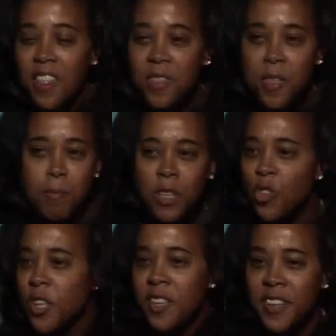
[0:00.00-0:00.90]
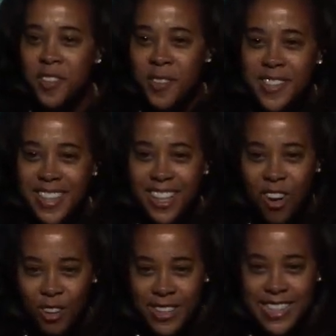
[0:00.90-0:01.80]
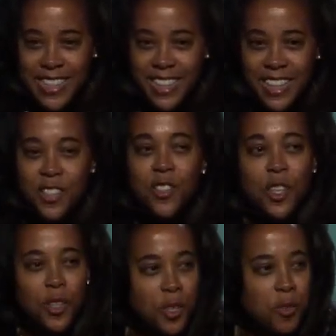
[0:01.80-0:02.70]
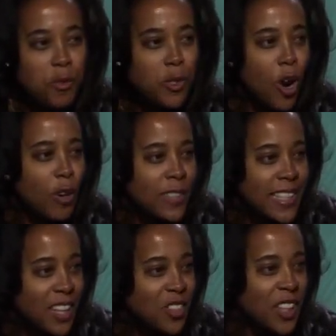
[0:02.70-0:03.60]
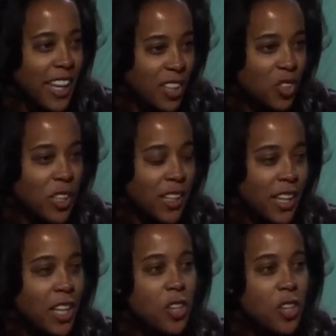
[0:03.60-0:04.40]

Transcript: The mission of Inner City Arts is to use arts education